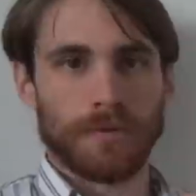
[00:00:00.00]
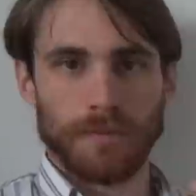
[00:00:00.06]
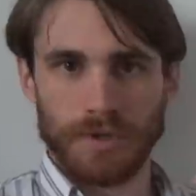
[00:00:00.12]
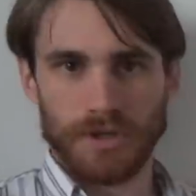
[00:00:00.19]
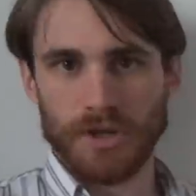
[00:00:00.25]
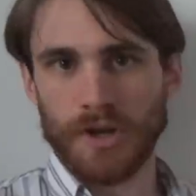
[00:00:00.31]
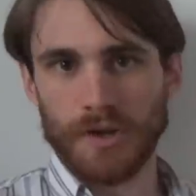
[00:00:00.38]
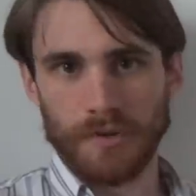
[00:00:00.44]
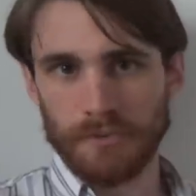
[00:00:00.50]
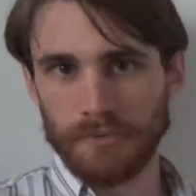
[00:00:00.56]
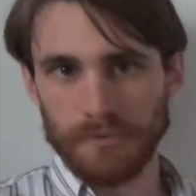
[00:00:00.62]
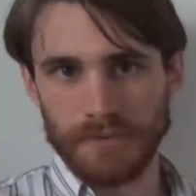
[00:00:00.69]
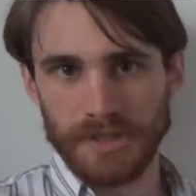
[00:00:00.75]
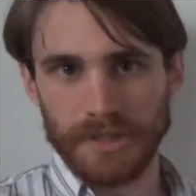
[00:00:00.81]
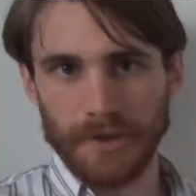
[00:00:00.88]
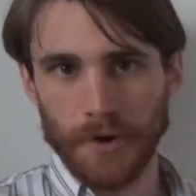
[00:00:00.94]
which all
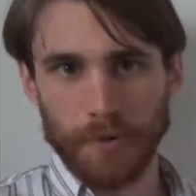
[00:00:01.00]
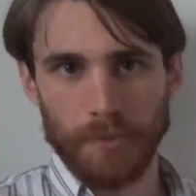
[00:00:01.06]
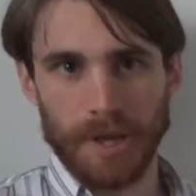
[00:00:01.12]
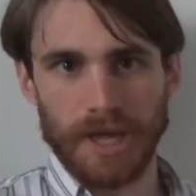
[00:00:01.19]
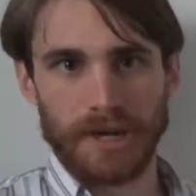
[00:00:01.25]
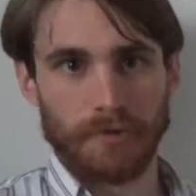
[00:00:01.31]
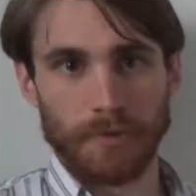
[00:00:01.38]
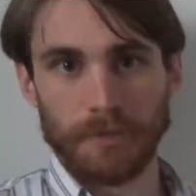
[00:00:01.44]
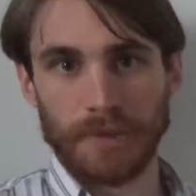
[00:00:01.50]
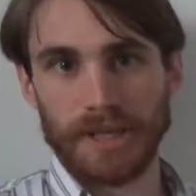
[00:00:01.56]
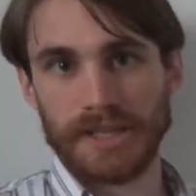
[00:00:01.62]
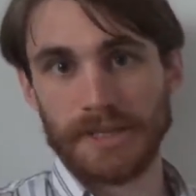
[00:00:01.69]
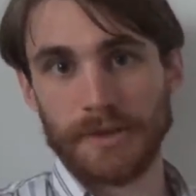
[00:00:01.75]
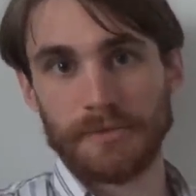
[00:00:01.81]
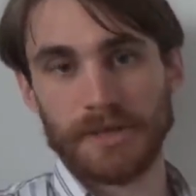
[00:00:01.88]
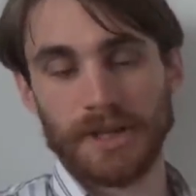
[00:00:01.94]
zero mana
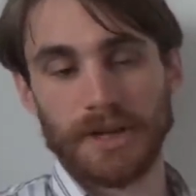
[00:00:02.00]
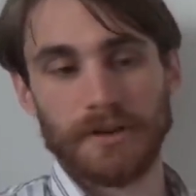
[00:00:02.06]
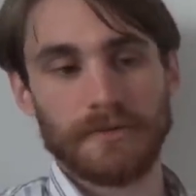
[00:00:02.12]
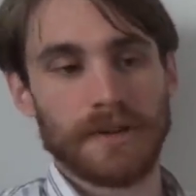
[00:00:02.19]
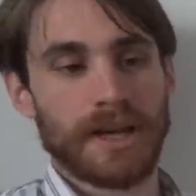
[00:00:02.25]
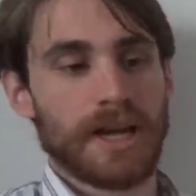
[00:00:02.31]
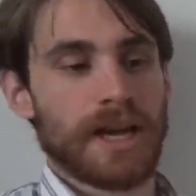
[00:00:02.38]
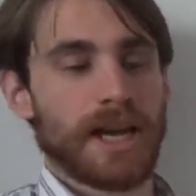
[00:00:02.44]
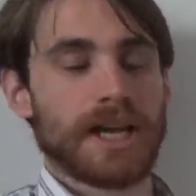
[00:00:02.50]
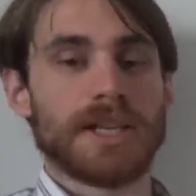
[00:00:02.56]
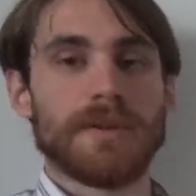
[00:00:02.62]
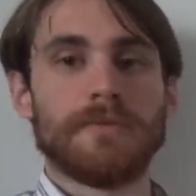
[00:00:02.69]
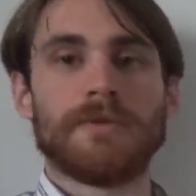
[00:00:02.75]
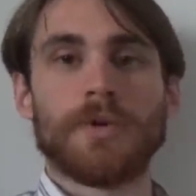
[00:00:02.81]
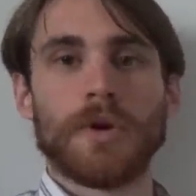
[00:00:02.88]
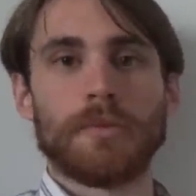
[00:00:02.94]
replace themselves, and
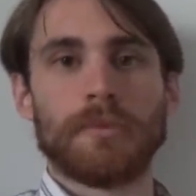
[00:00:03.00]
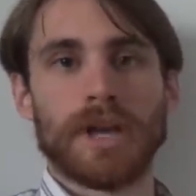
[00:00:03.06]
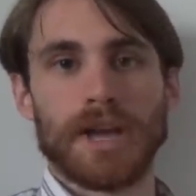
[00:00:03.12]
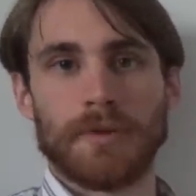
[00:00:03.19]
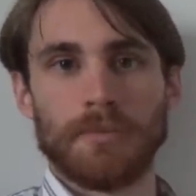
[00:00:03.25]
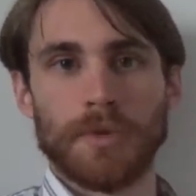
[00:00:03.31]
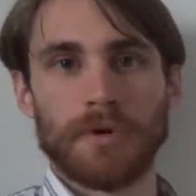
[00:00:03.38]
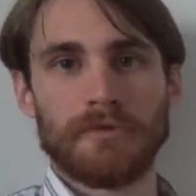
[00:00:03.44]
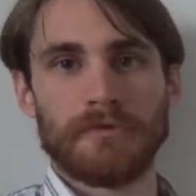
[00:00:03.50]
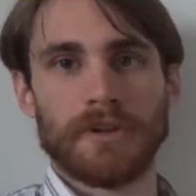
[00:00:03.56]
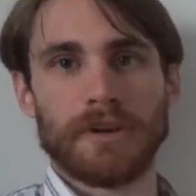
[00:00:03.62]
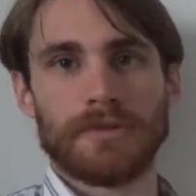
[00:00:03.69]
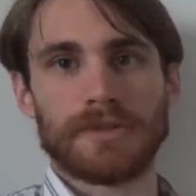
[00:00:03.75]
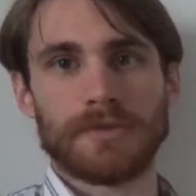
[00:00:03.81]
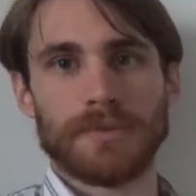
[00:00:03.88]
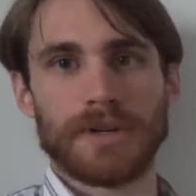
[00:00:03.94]
then four
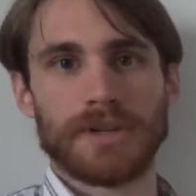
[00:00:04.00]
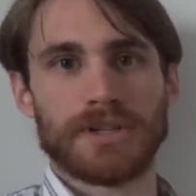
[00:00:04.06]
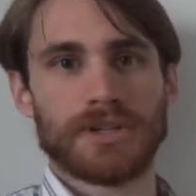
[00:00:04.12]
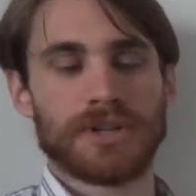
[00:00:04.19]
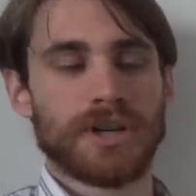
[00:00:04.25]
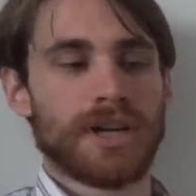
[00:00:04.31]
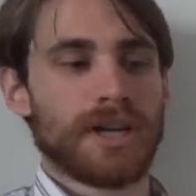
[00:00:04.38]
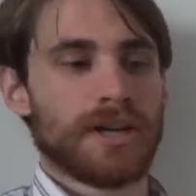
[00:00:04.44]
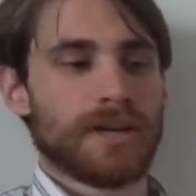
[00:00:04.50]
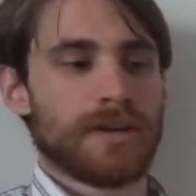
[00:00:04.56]
Manamorphose, which